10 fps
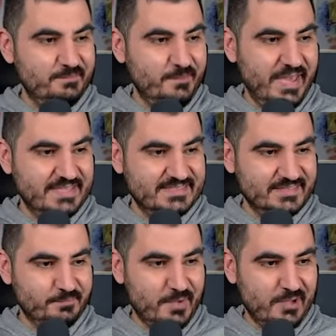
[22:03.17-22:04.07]
and
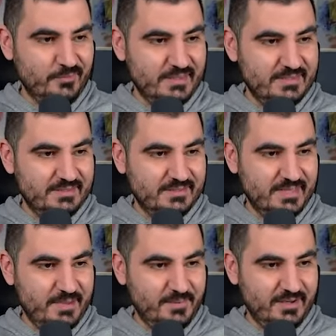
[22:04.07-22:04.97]
Mason Mount in the
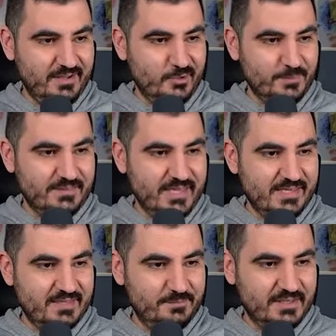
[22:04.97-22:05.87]
game. I really hope that
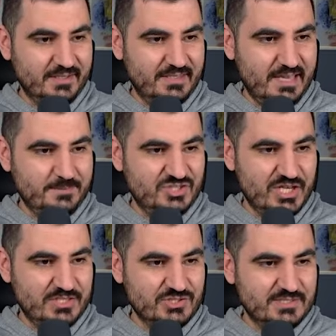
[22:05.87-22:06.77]
they can be the game
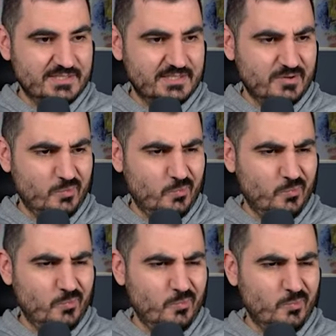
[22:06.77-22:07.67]
changers here.
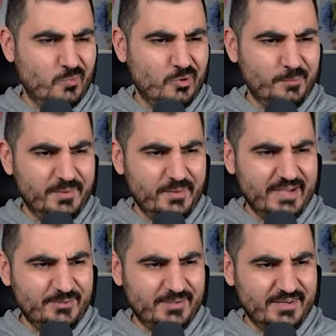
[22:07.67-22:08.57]
Ooh, Kobbie
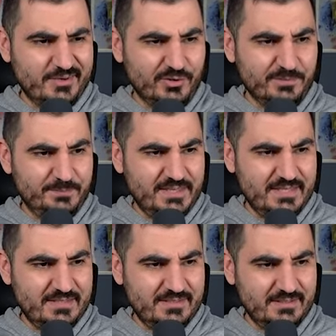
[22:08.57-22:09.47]
Mainoo here got
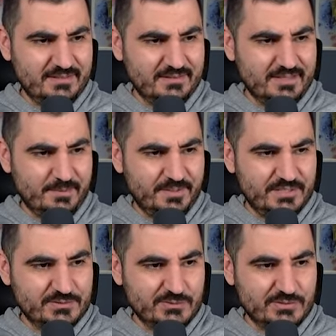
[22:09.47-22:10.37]
beaten. Gavi
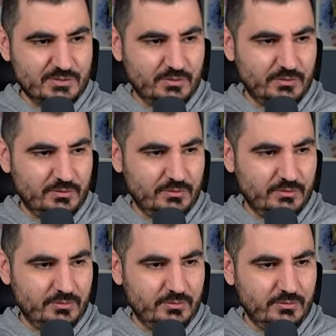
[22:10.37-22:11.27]
Jesus, no, no,
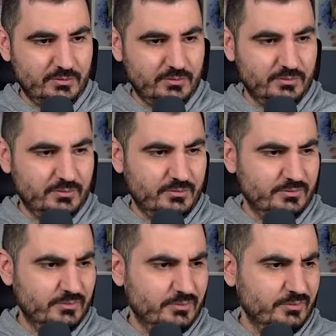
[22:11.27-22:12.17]
no, no, no, no, no,
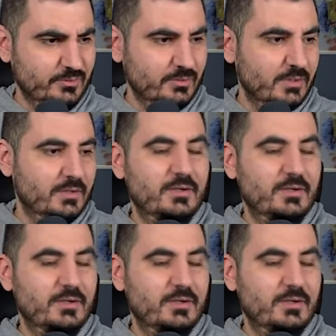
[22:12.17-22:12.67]
no, no, no, no.